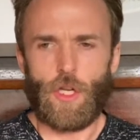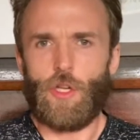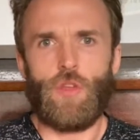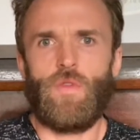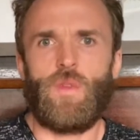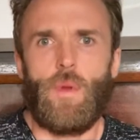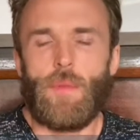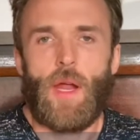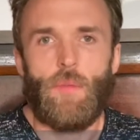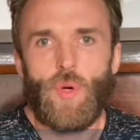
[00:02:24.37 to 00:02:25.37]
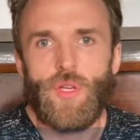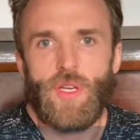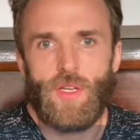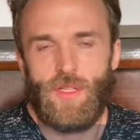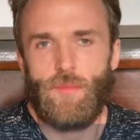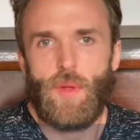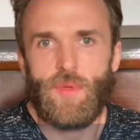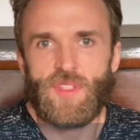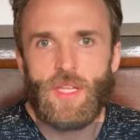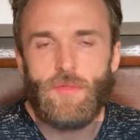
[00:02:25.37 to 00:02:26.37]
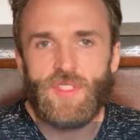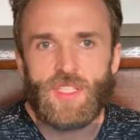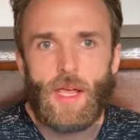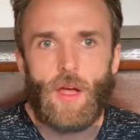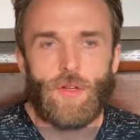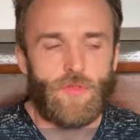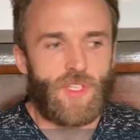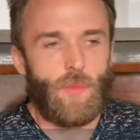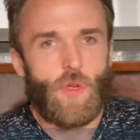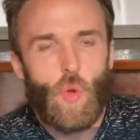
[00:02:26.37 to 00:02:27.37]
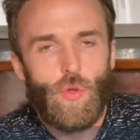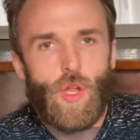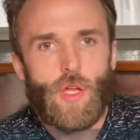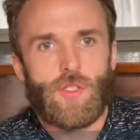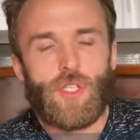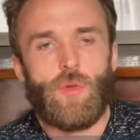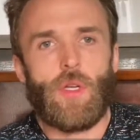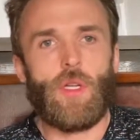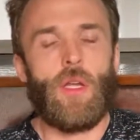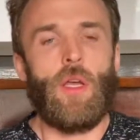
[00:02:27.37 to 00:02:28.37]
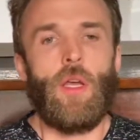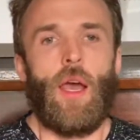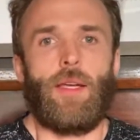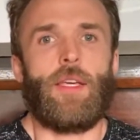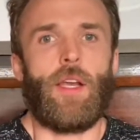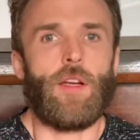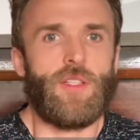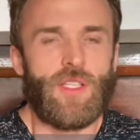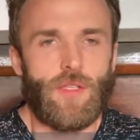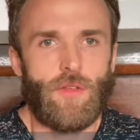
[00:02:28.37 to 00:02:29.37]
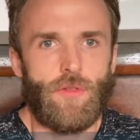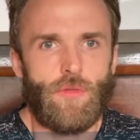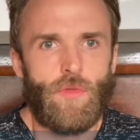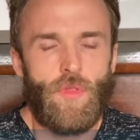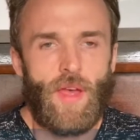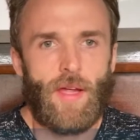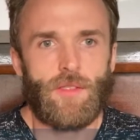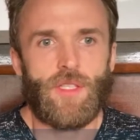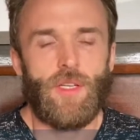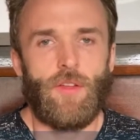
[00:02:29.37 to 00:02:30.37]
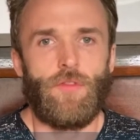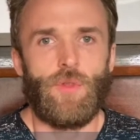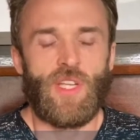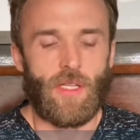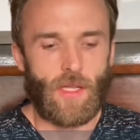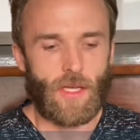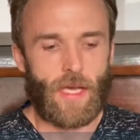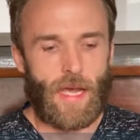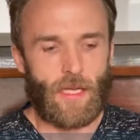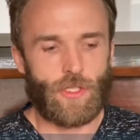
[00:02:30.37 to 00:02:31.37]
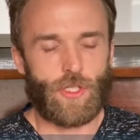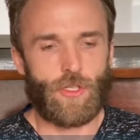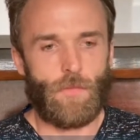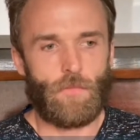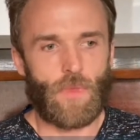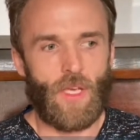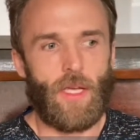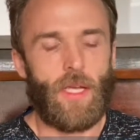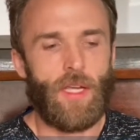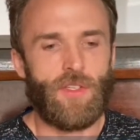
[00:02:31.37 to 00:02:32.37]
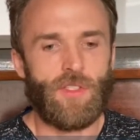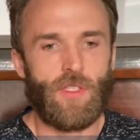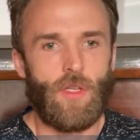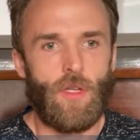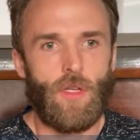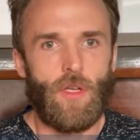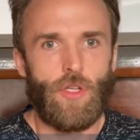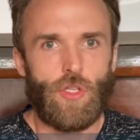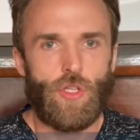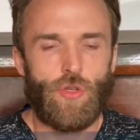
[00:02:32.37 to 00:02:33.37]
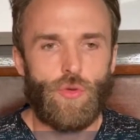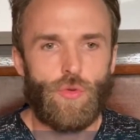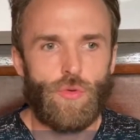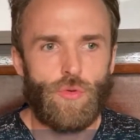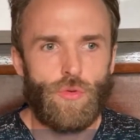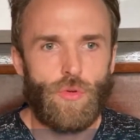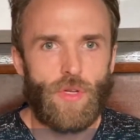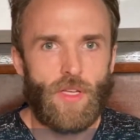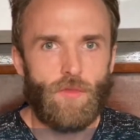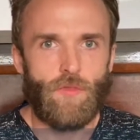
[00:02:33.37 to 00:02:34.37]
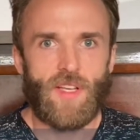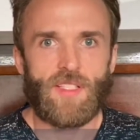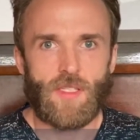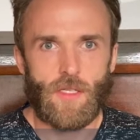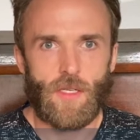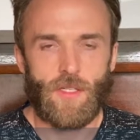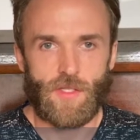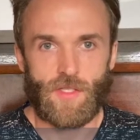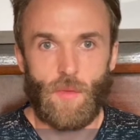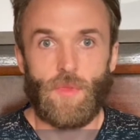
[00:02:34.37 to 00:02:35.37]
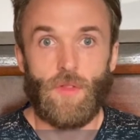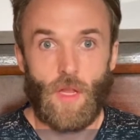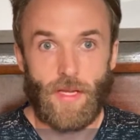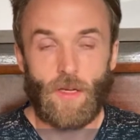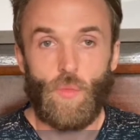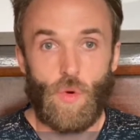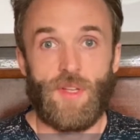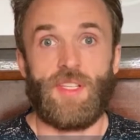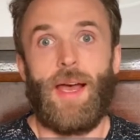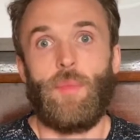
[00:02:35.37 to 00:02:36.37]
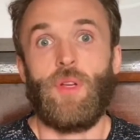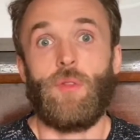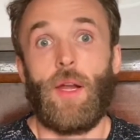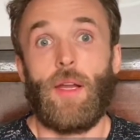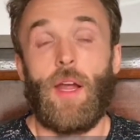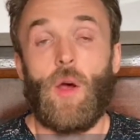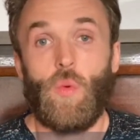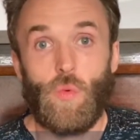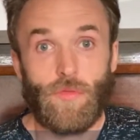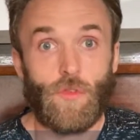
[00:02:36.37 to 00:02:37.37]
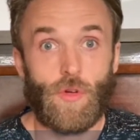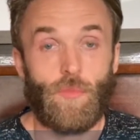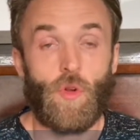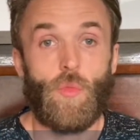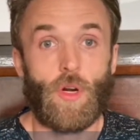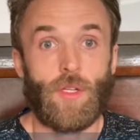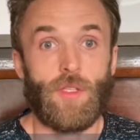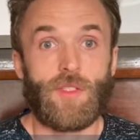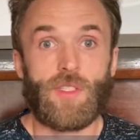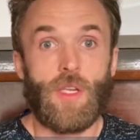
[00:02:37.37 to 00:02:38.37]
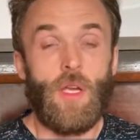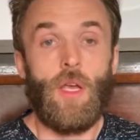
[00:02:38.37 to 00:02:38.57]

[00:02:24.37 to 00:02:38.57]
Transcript: you've just been kind of putting it in maybe a savings account, you've just kind of been holding on to it, I guarantee you that if you take that cash and you invest it into something like what is happening right now with the crypto markets,